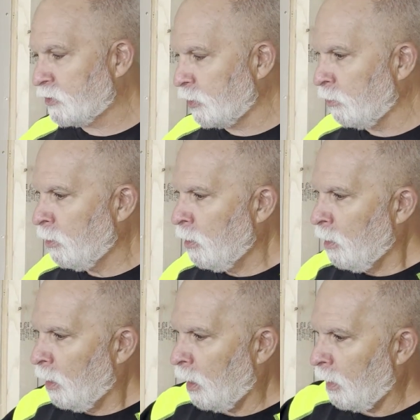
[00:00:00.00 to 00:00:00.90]
So
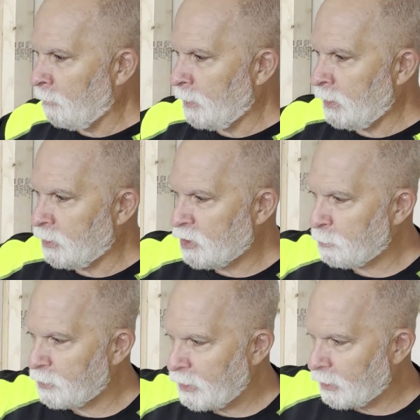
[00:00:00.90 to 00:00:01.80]
in this
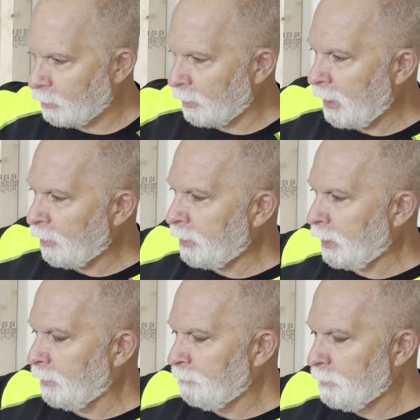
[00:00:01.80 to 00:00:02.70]
particular
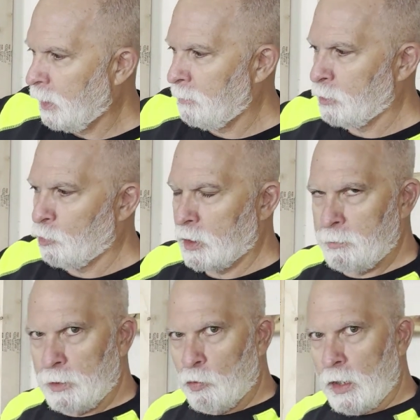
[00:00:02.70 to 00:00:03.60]
area, I'm going to want to
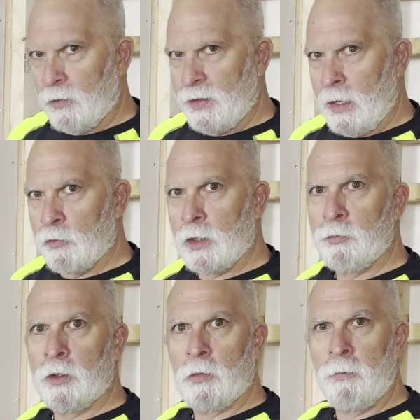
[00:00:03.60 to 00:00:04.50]
be aware of that when I'm
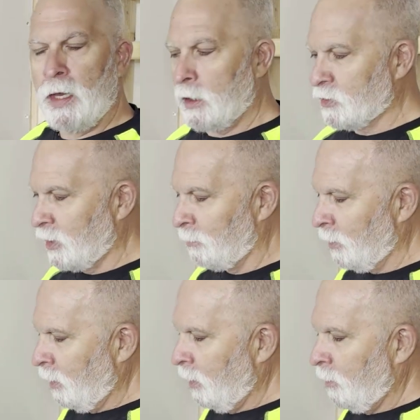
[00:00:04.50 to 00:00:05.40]
putting my panels up,
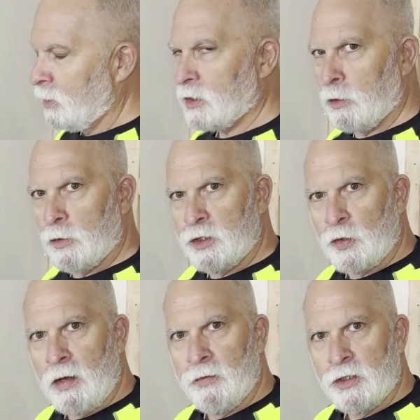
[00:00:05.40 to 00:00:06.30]
because I don't want to
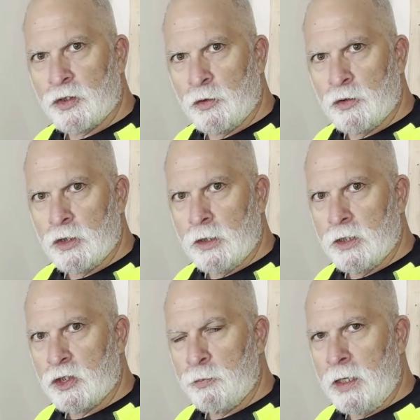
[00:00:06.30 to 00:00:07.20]
drive any screws into
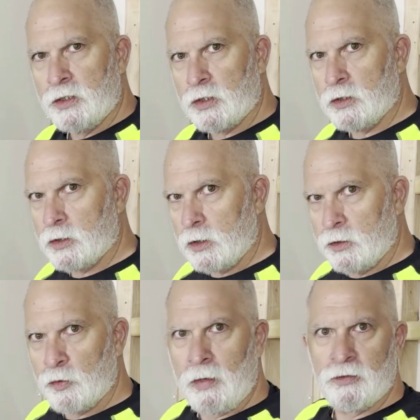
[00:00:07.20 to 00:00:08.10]
this space, because it's going
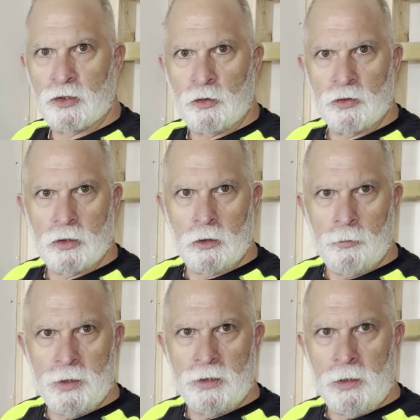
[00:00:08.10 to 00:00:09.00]
to drive the screws a little
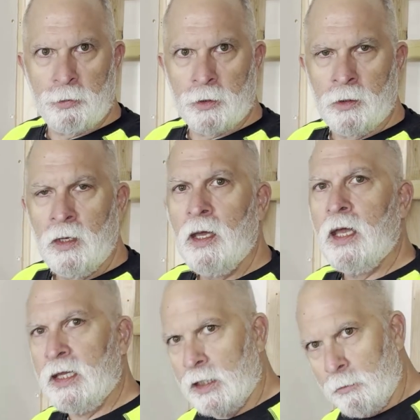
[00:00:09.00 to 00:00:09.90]
bit deeper,
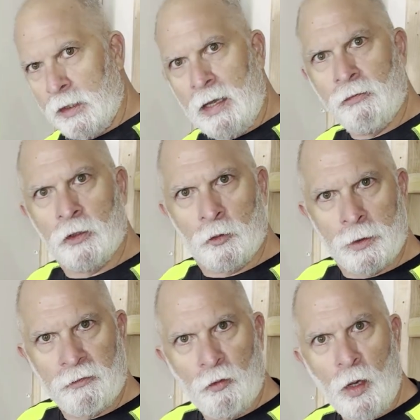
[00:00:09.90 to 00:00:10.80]
and then I'm going to have a little
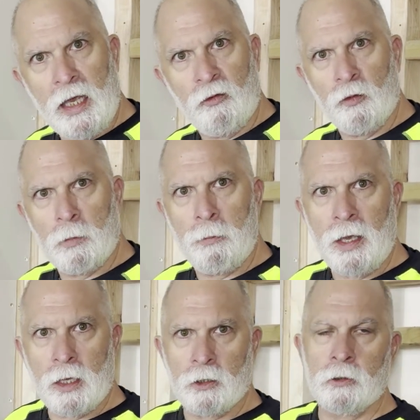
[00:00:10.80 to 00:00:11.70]
bit of a wave in my
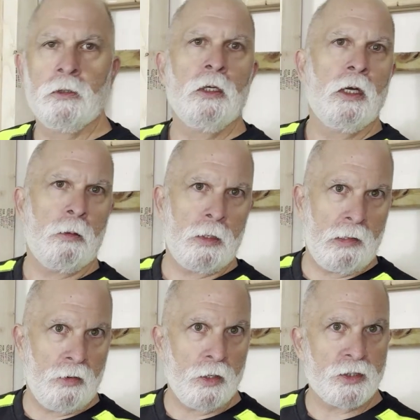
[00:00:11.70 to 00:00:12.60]
panel. I'm going to
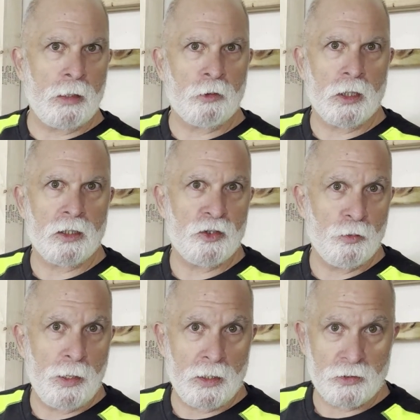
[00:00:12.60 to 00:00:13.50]
have a hard time clicking
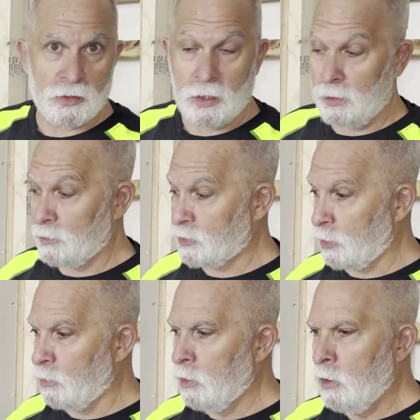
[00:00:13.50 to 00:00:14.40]
2 panels together.
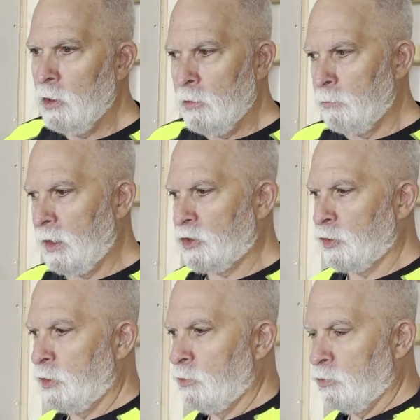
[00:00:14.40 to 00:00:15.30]
So make
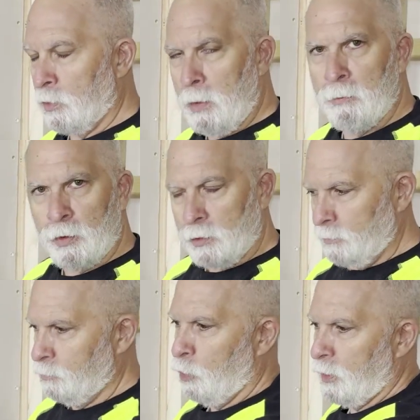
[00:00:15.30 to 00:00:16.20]
sure you remember
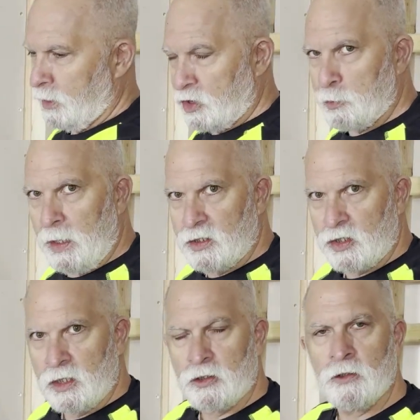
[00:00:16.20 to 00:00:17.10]
where this
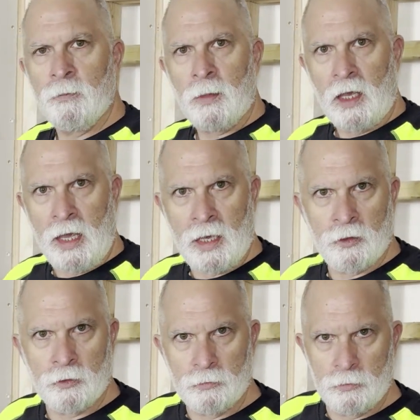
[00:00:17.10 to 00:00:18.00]
space is
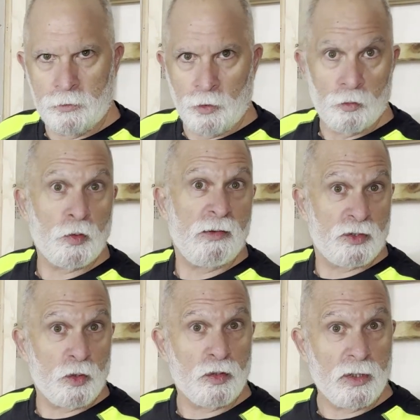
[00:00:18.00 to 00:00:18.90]
and don't drive
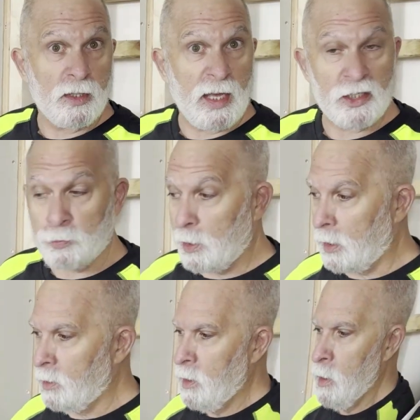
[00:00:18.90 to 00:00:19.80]
screws into that spot.